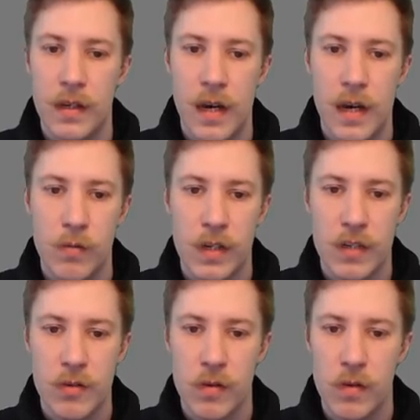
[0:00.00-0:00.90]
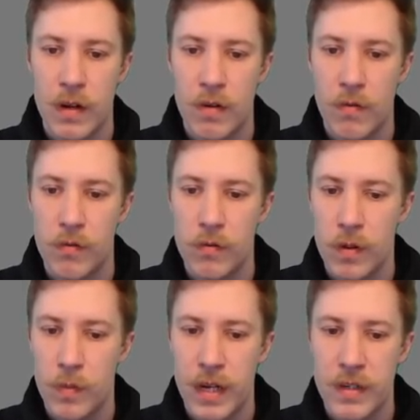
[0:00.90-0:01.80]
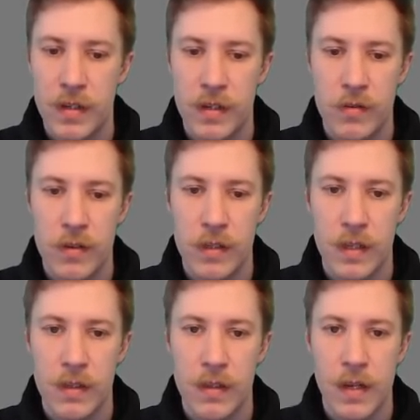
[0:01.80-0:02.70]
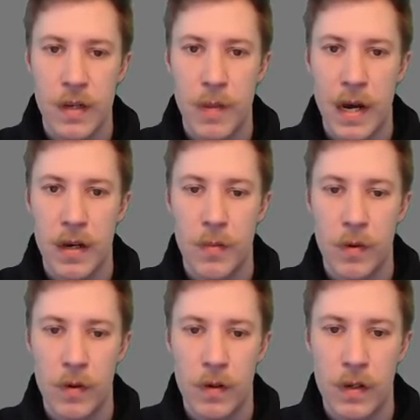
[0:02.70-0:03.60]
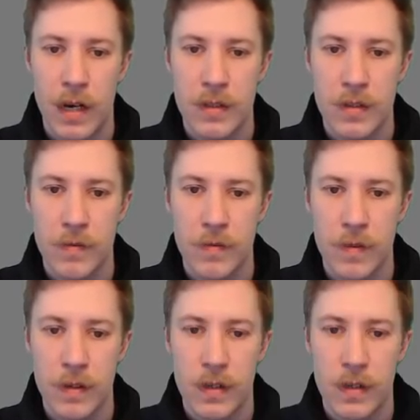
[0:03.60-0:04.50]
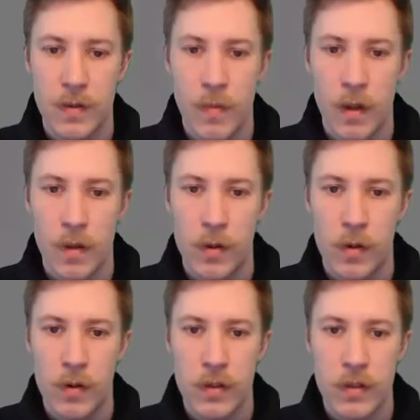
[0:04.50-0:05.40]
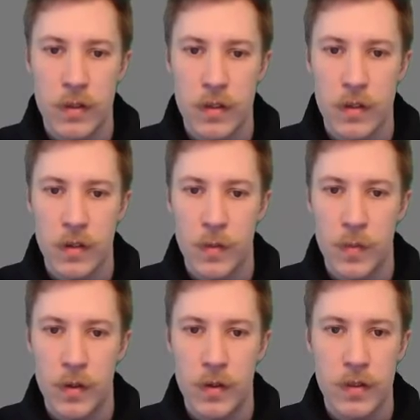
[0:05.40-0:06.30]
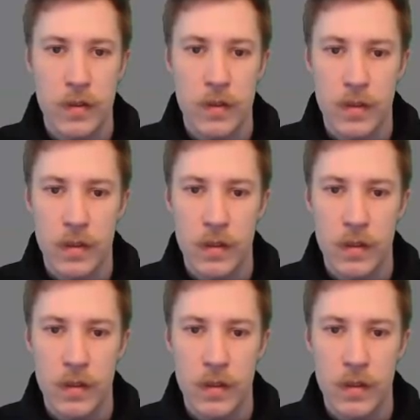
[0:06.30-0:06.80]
And we can scroll down through the page here to see that they buy up all kinds of uh, motherboards, circuit boards,